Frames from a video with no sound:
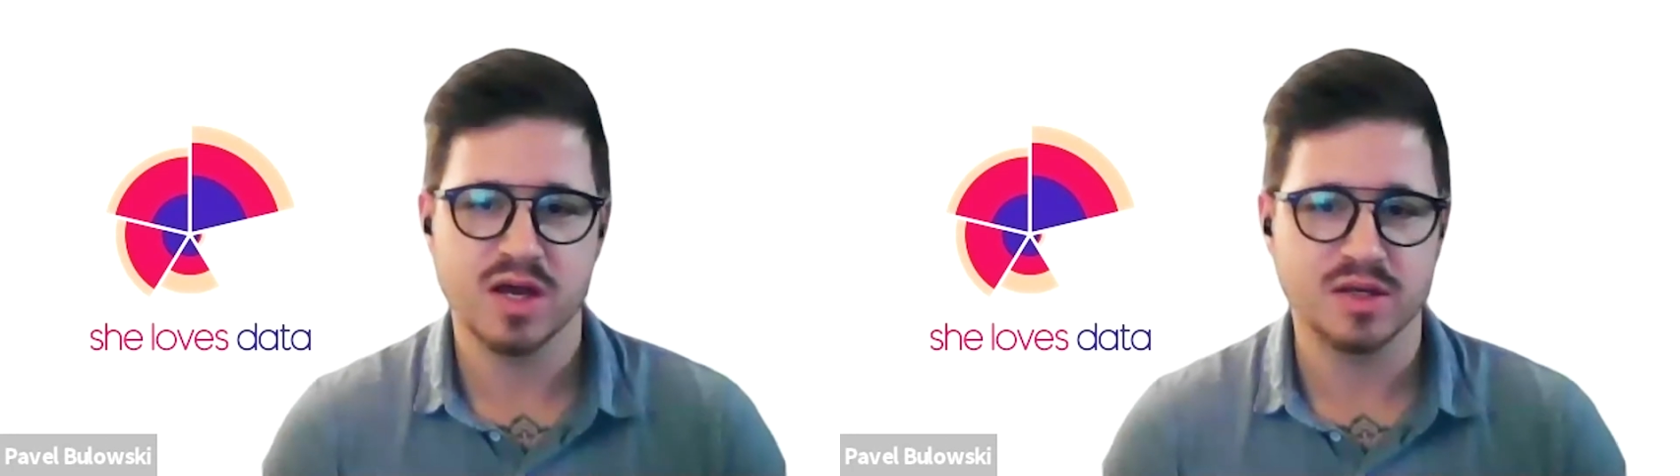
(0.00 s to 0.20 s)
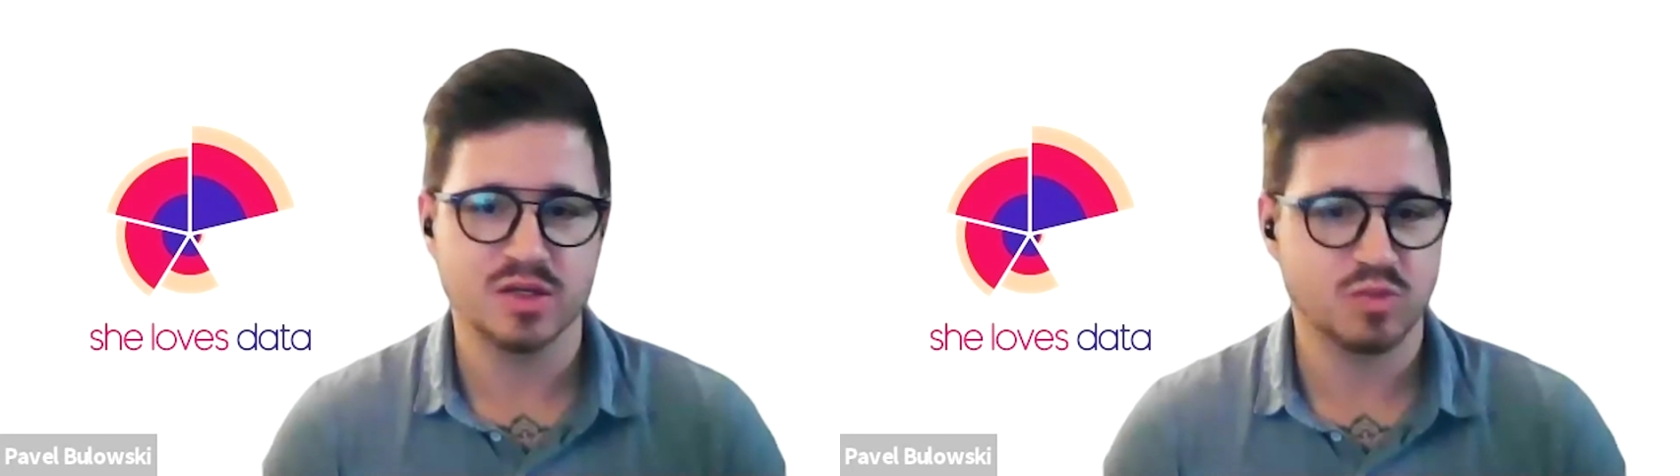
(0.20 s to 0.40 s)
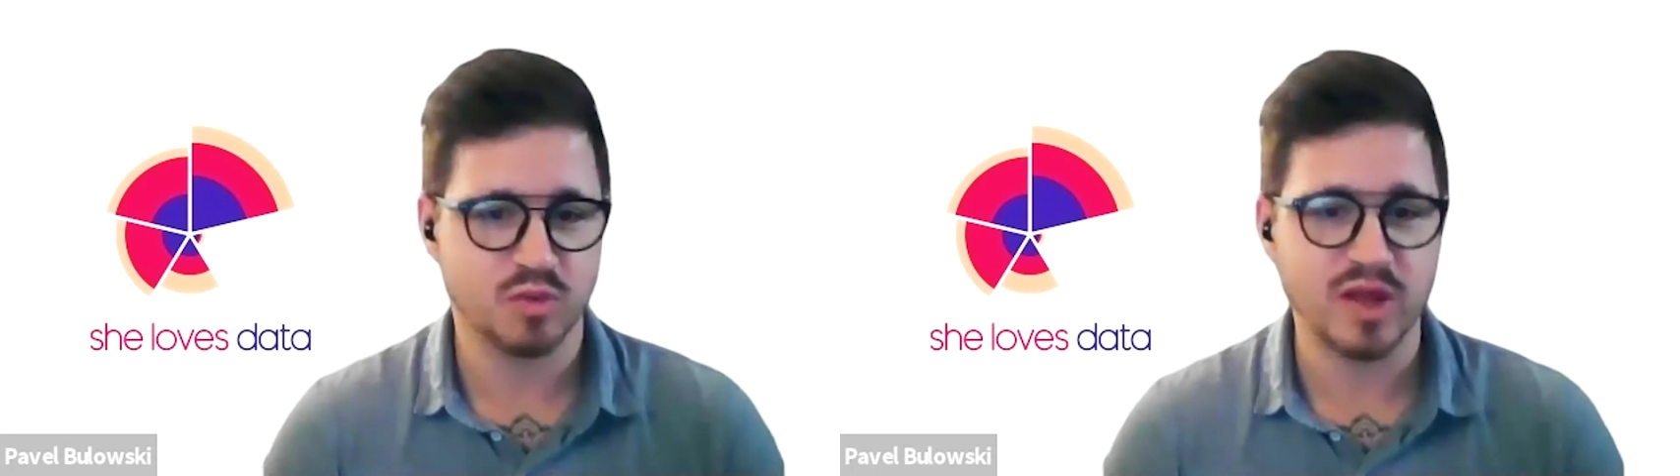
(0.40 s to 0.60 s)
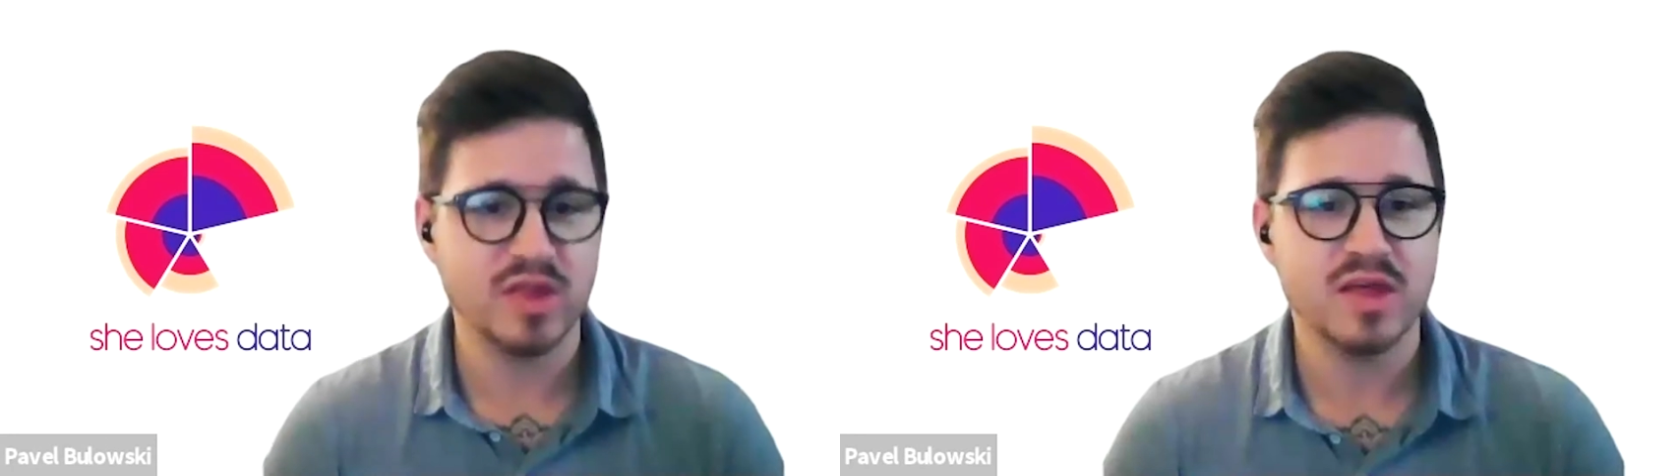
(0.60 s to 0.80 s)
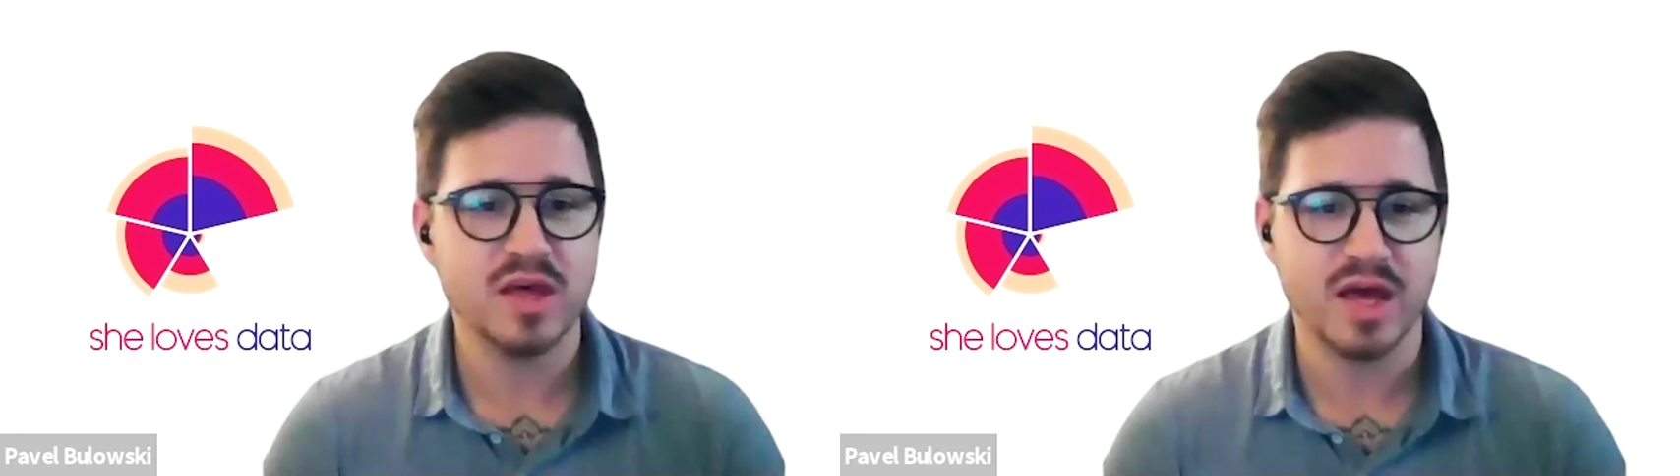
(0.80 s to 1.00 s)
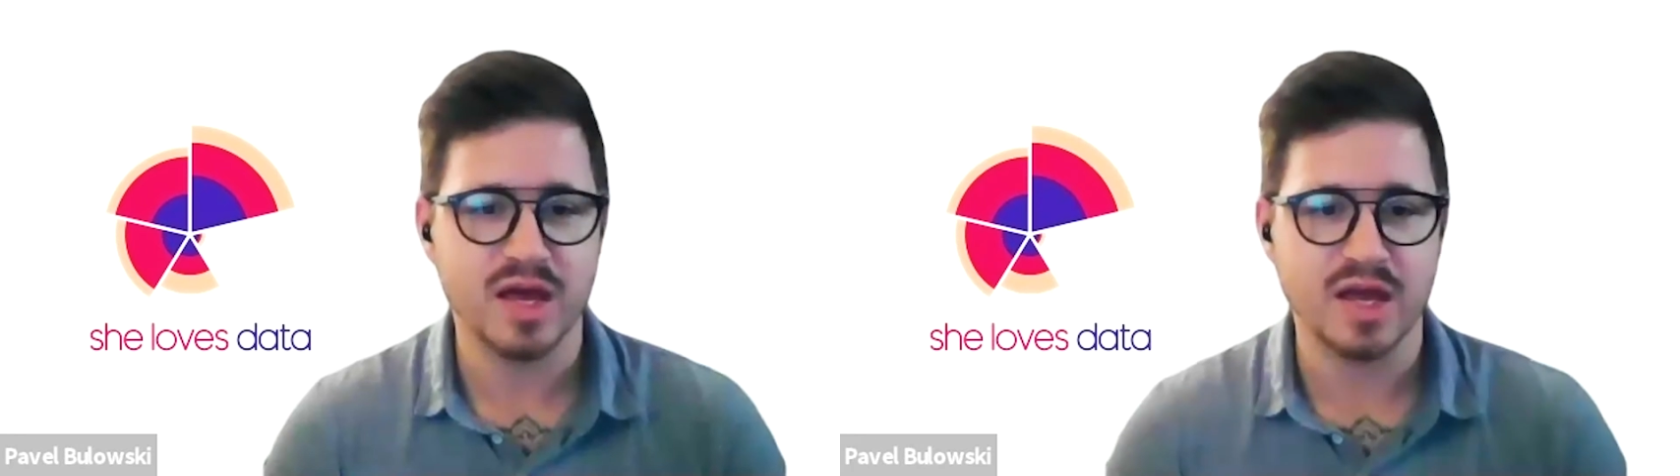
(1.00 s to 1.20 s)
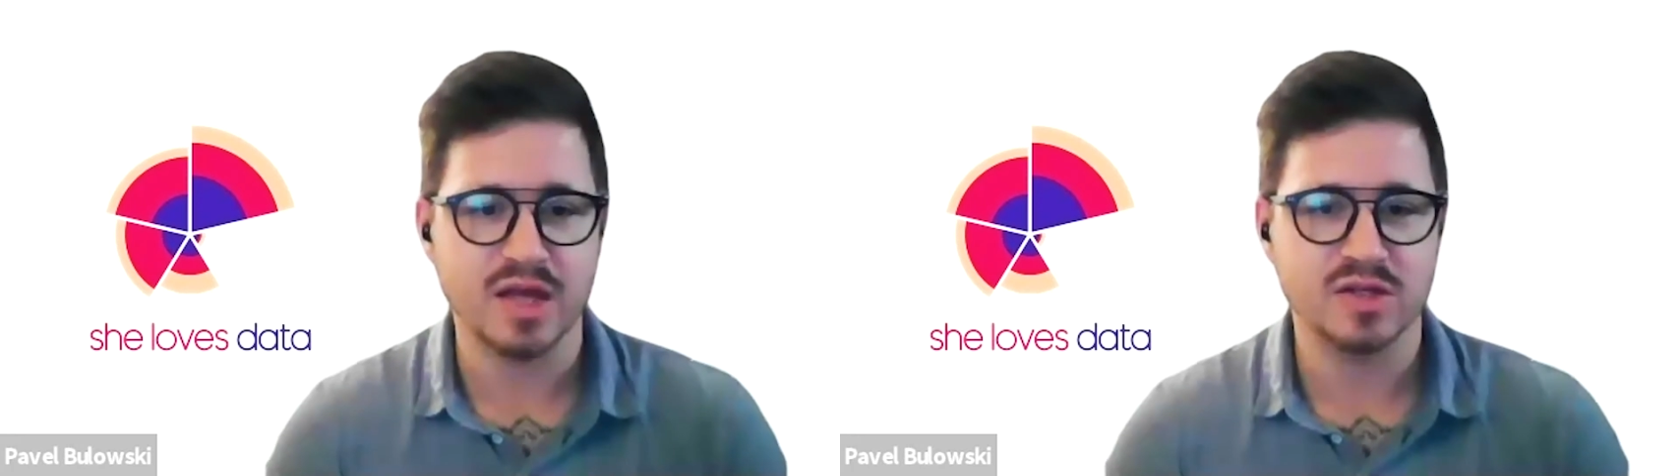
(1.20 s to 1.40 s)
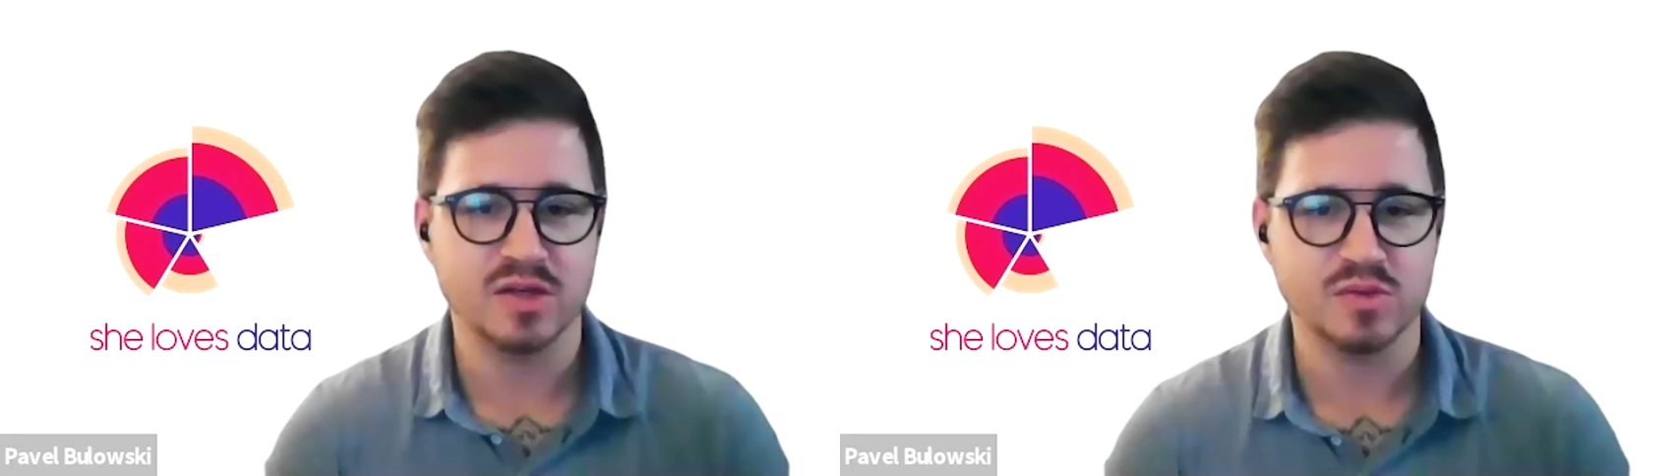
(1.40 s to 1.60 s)
spread
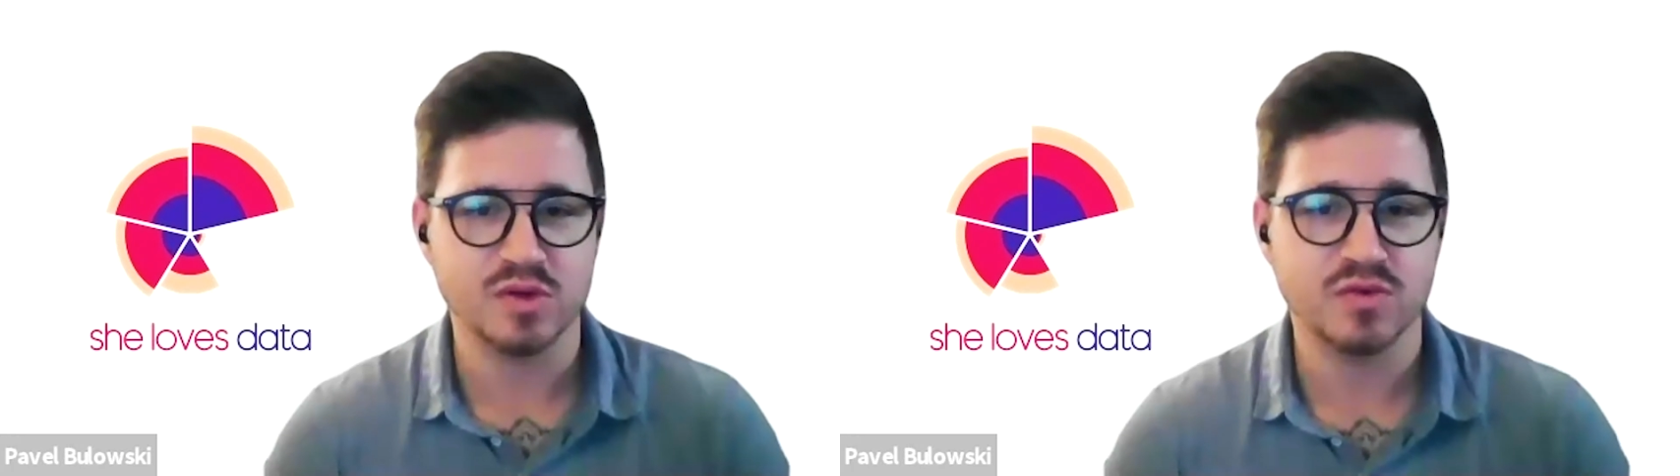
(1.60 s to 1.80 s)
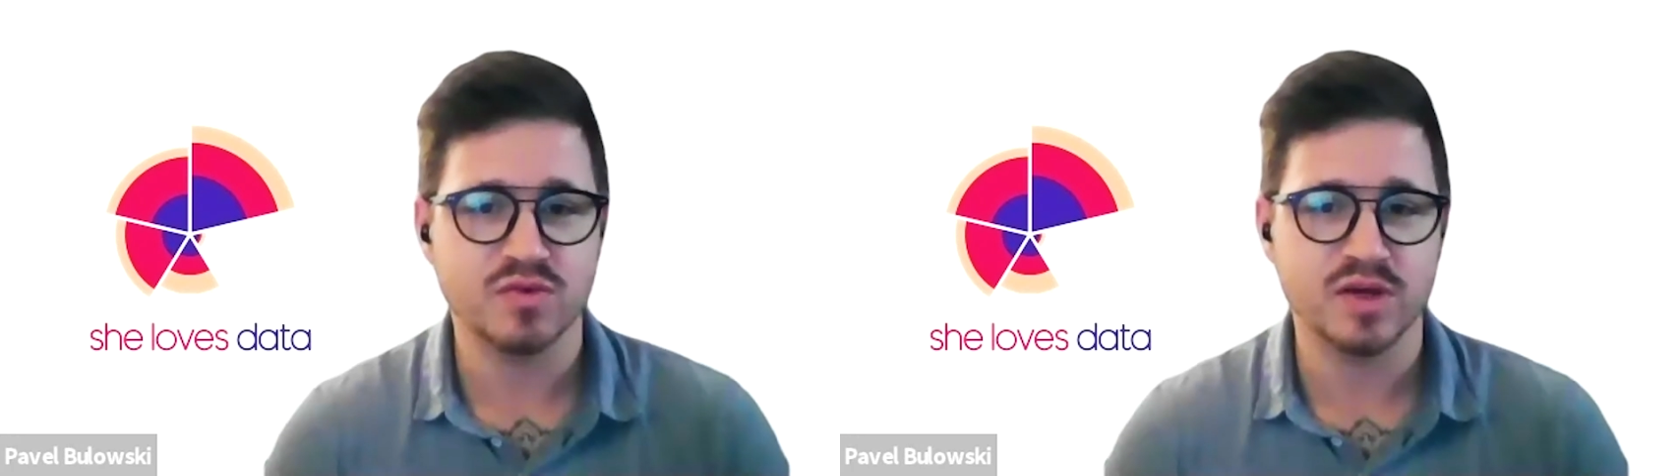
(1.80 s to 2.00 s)
in terms of